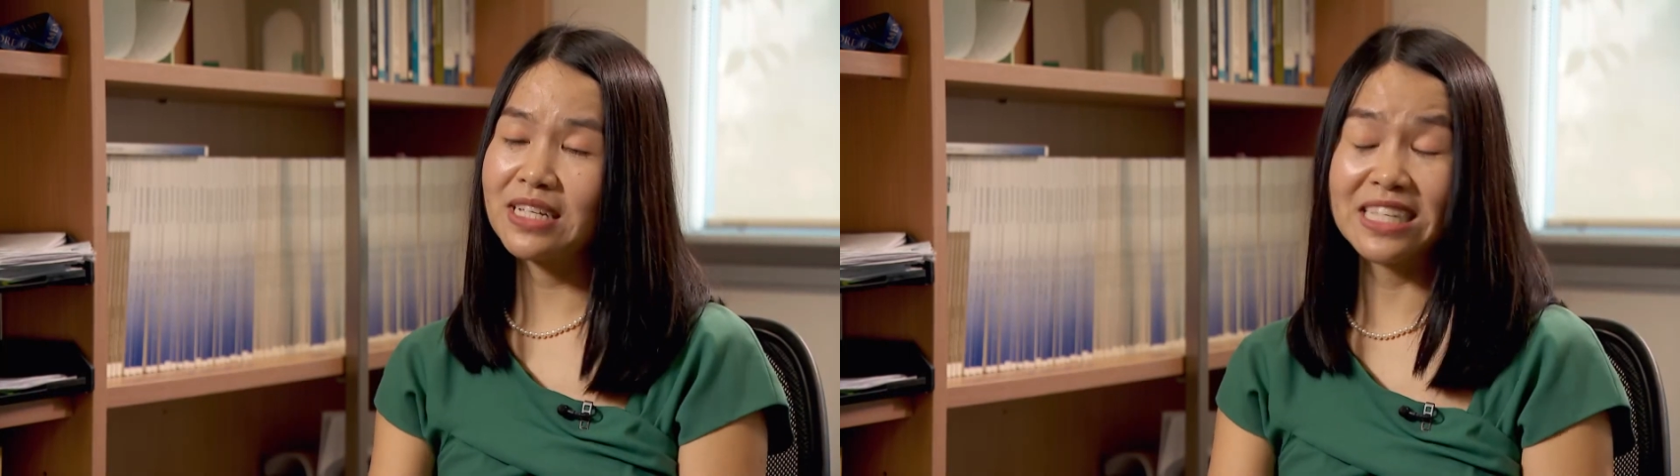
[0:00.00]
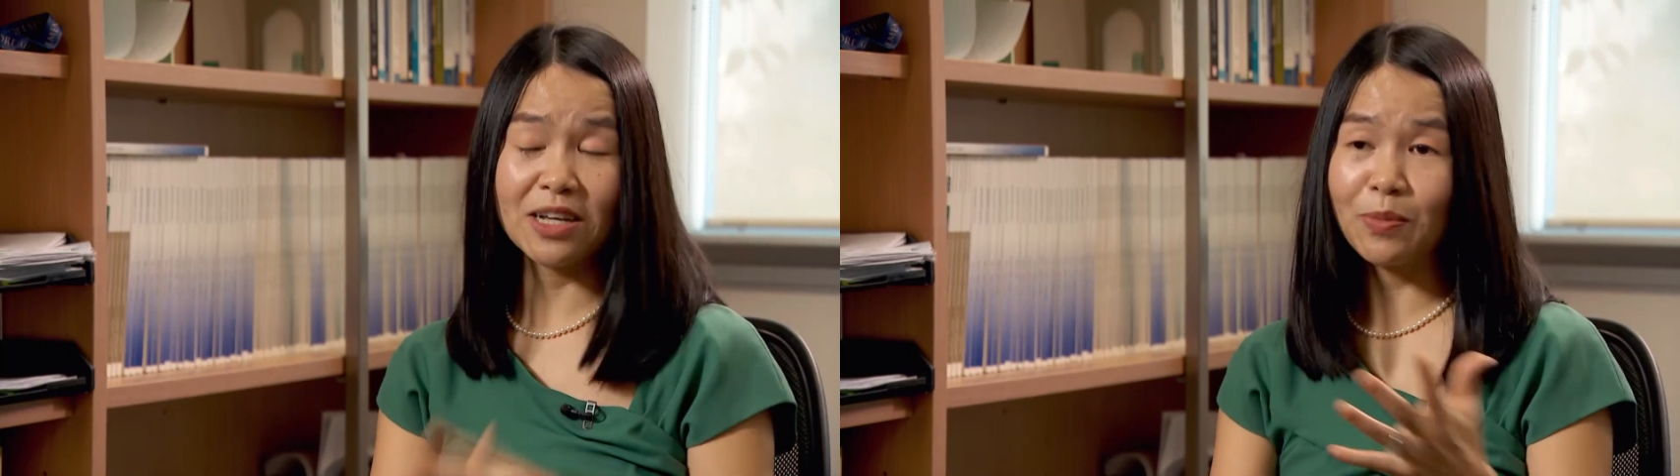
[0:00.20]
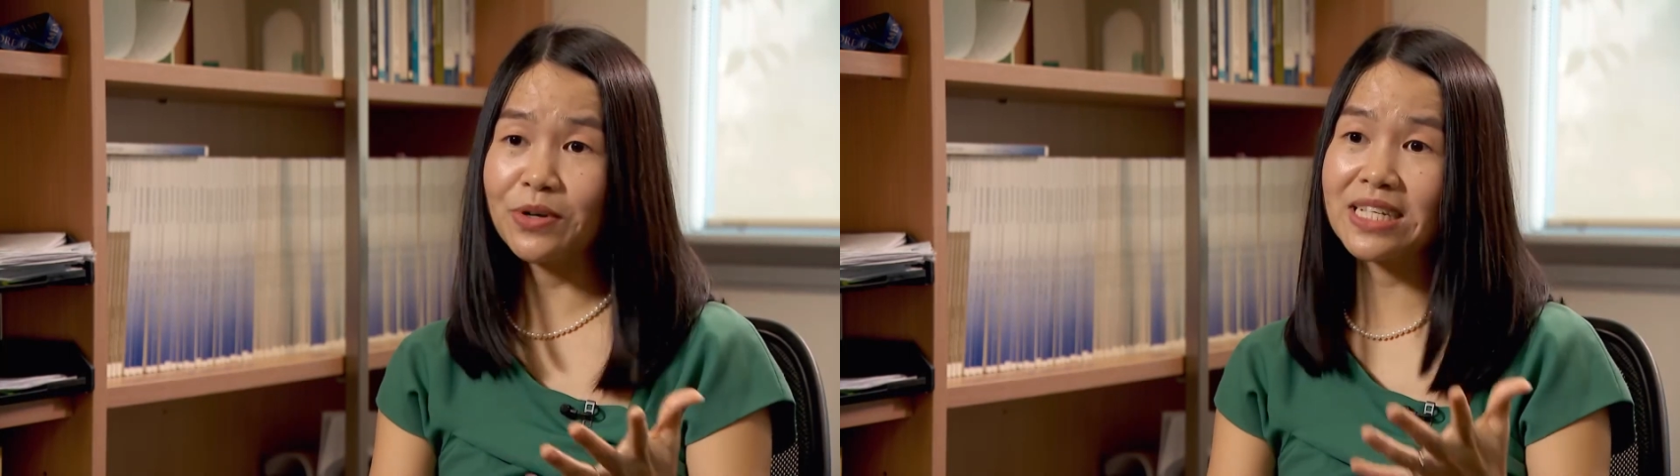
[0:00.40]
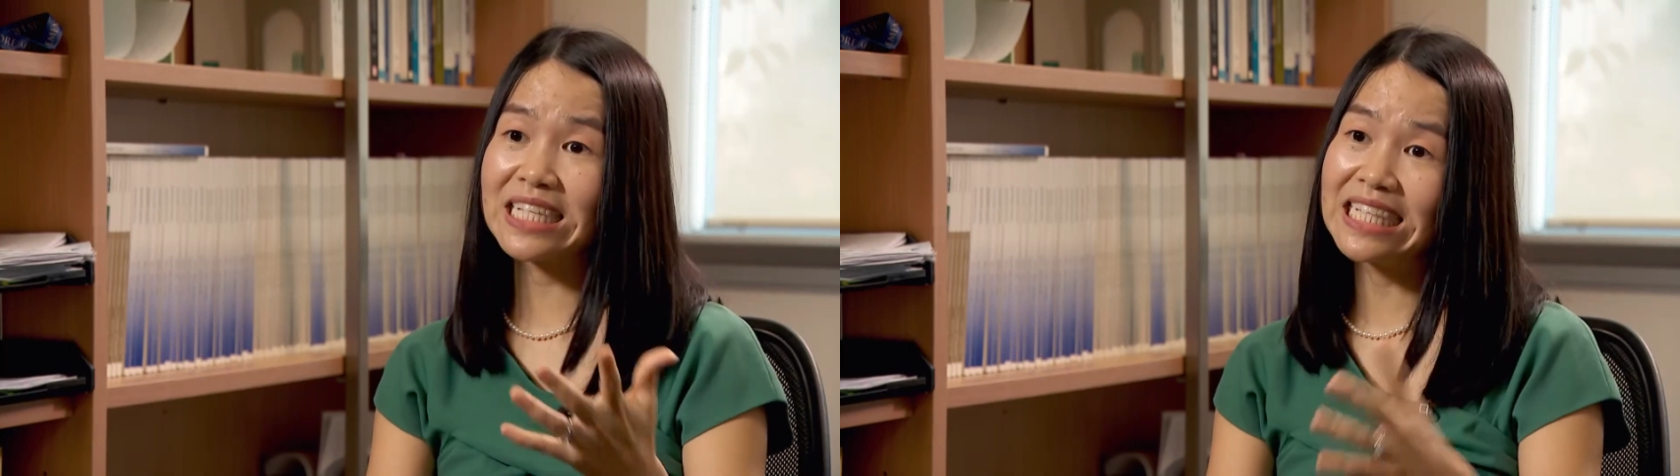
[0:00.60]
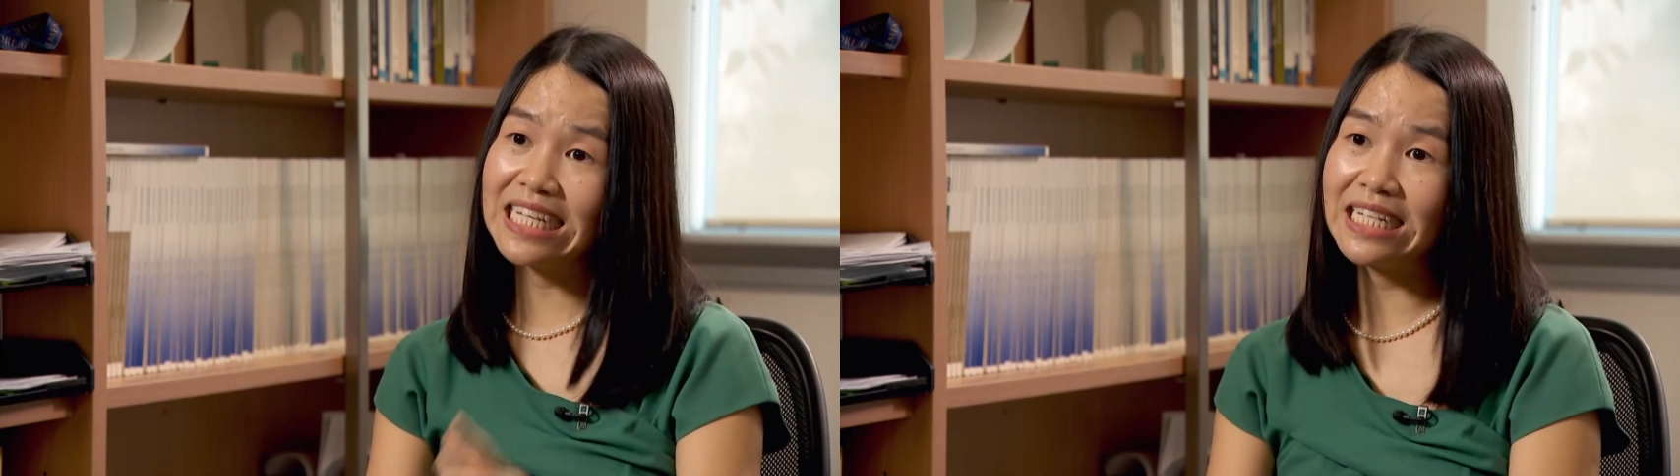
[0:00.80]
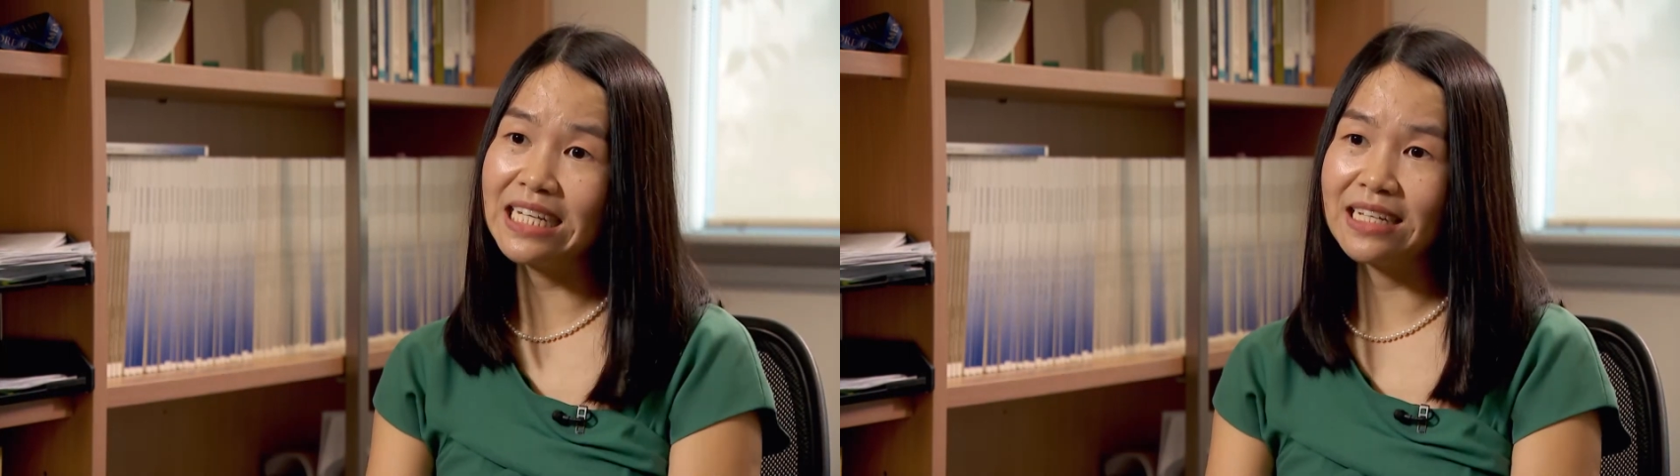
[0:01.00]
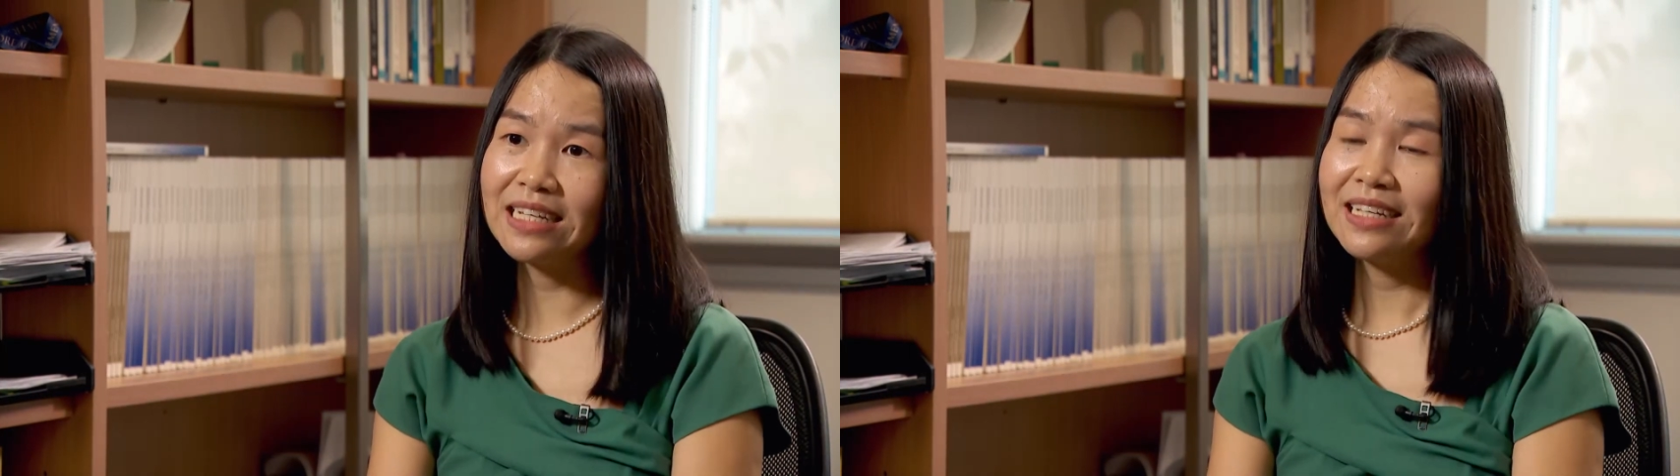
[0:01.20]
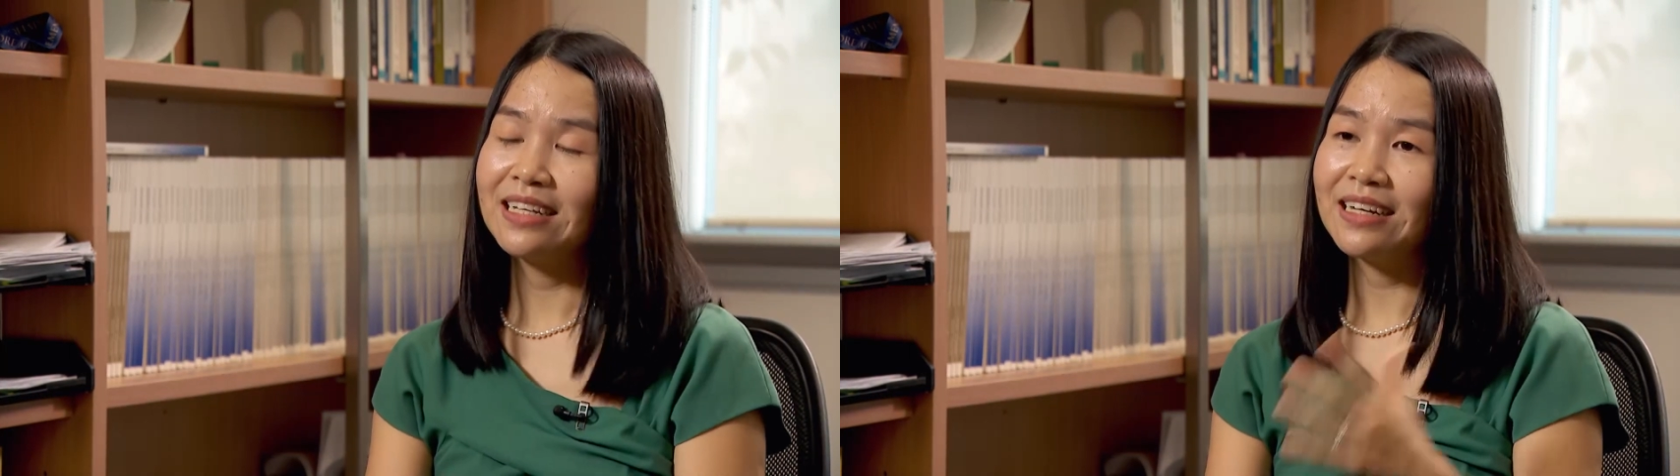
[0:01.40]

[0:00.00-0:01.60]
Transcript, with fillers: Singapore is leading